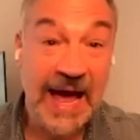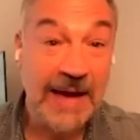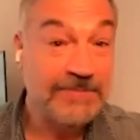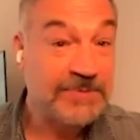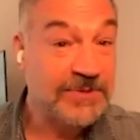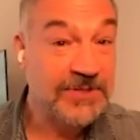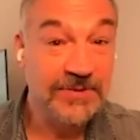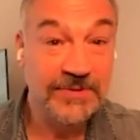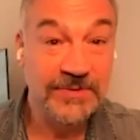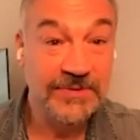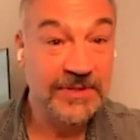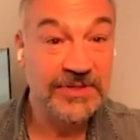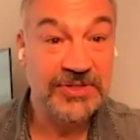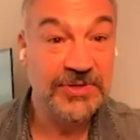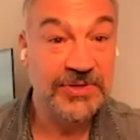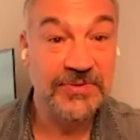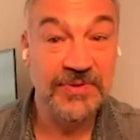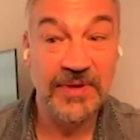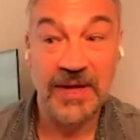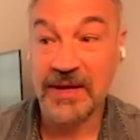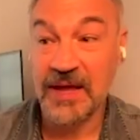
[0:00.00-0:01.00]
absolutely
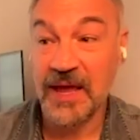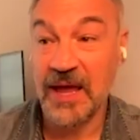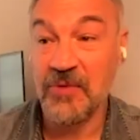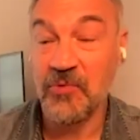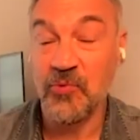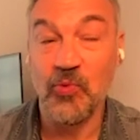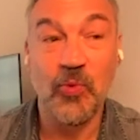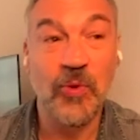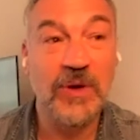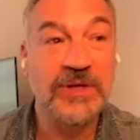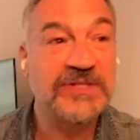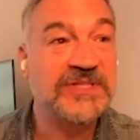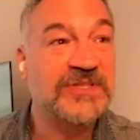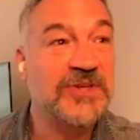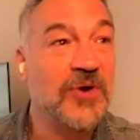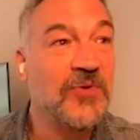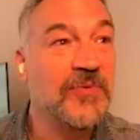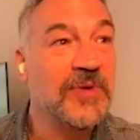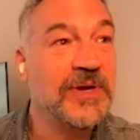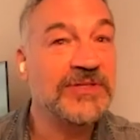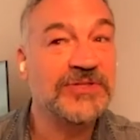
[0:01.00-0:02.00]
true. Like, and what's
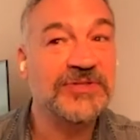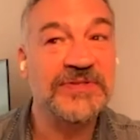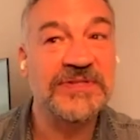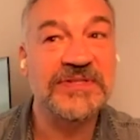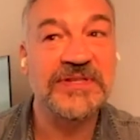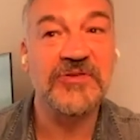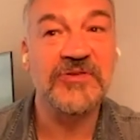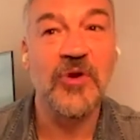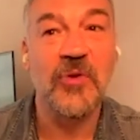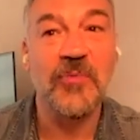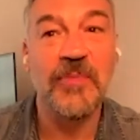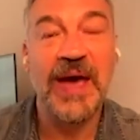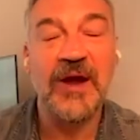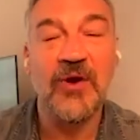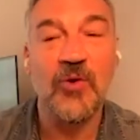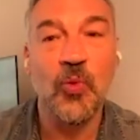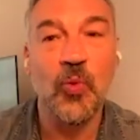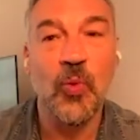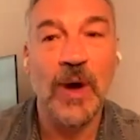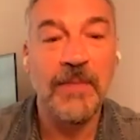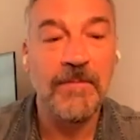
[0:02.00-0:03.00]
so interesting, no
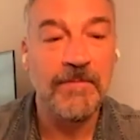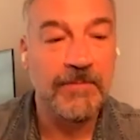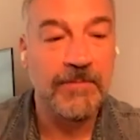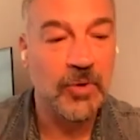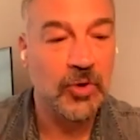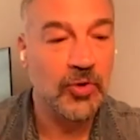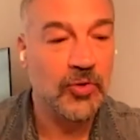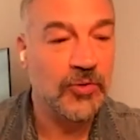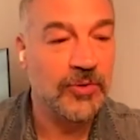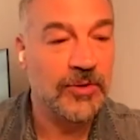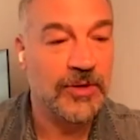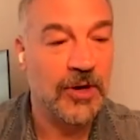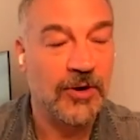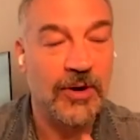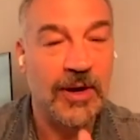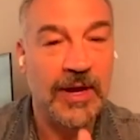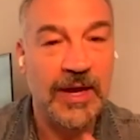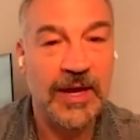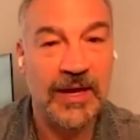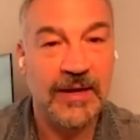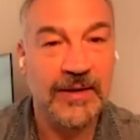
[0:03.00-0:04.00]
matter what mood
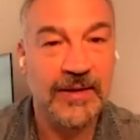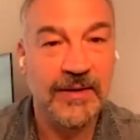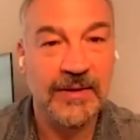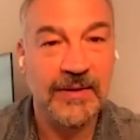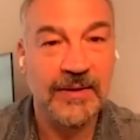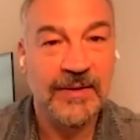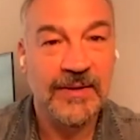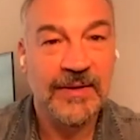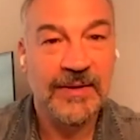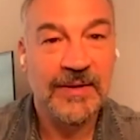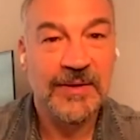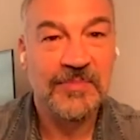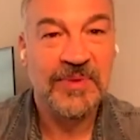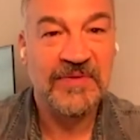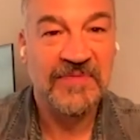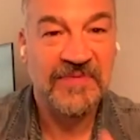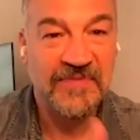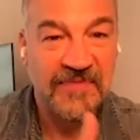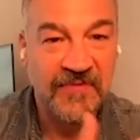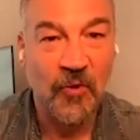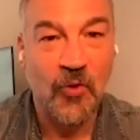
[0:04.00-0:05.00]
you're in
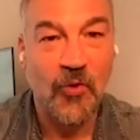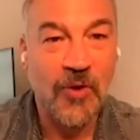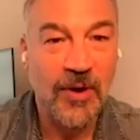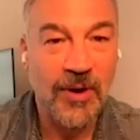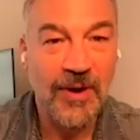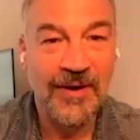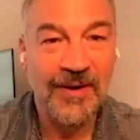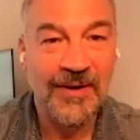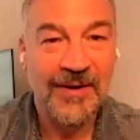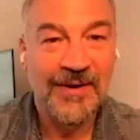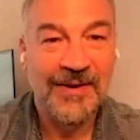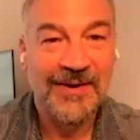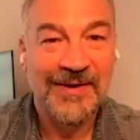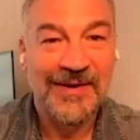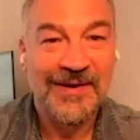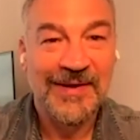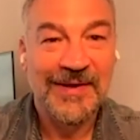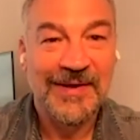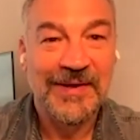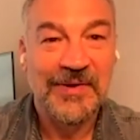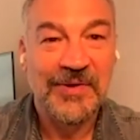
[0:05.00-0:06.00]
before,
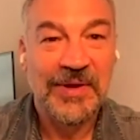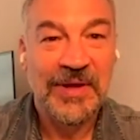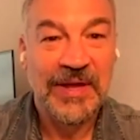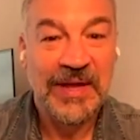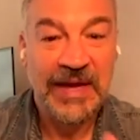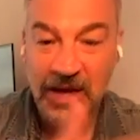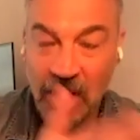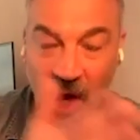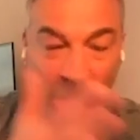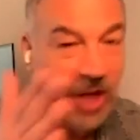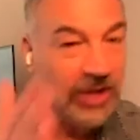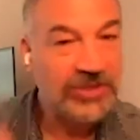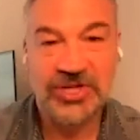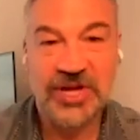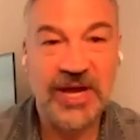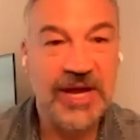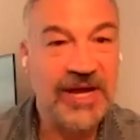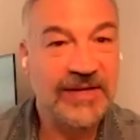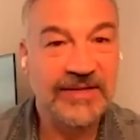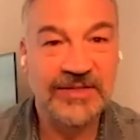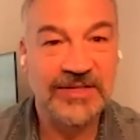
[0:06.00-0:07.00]
it all
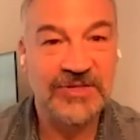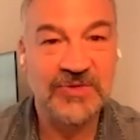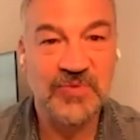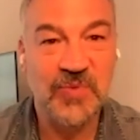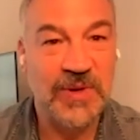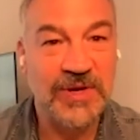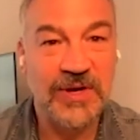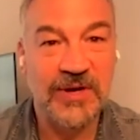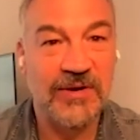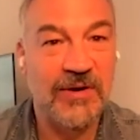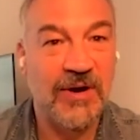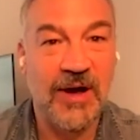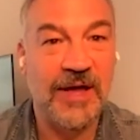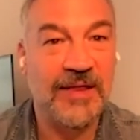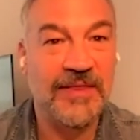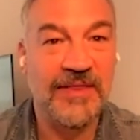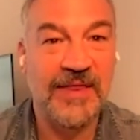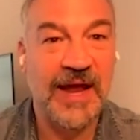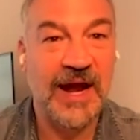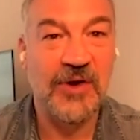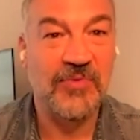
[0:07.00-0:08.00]
changes when you're
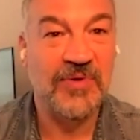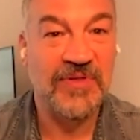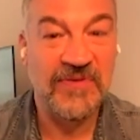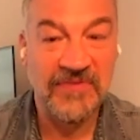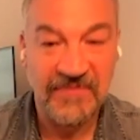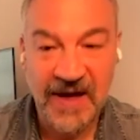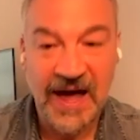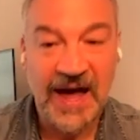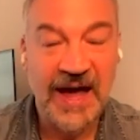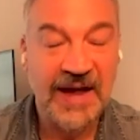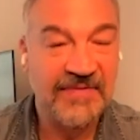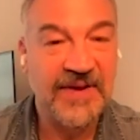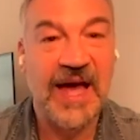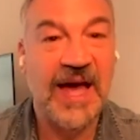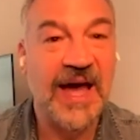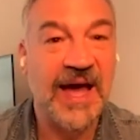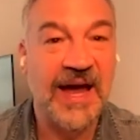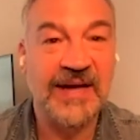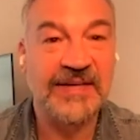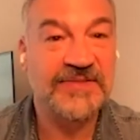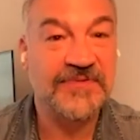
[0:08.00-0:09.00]
on there with four
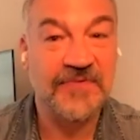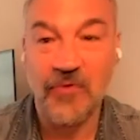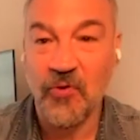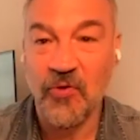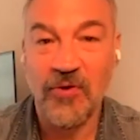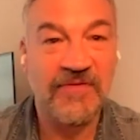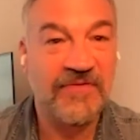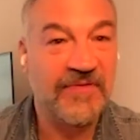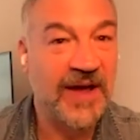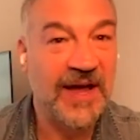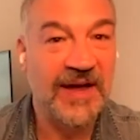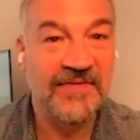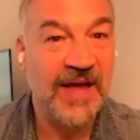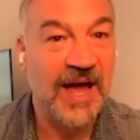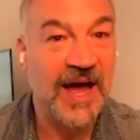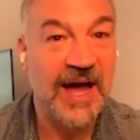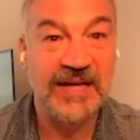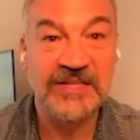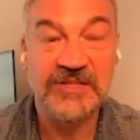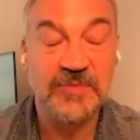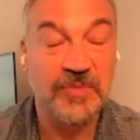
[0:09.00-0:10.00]
or five
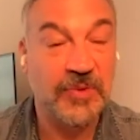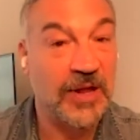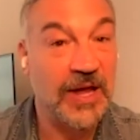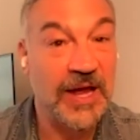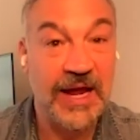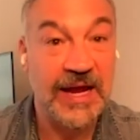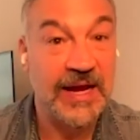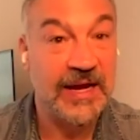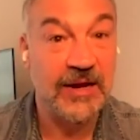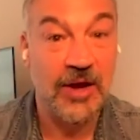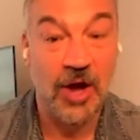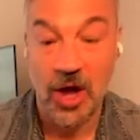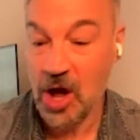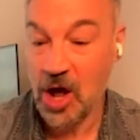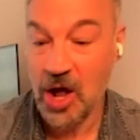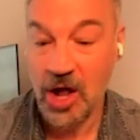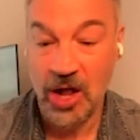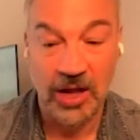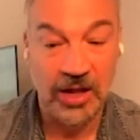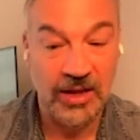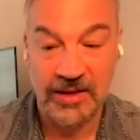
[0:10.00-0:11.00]
guys playing
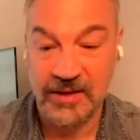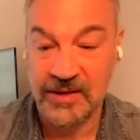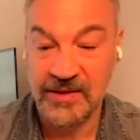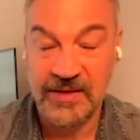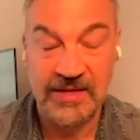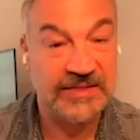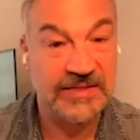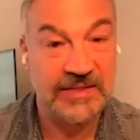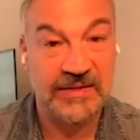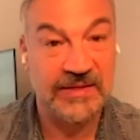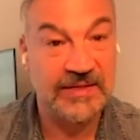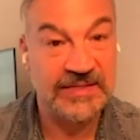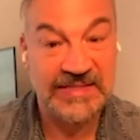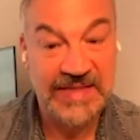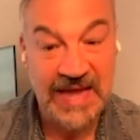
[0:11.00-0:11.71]
all this, the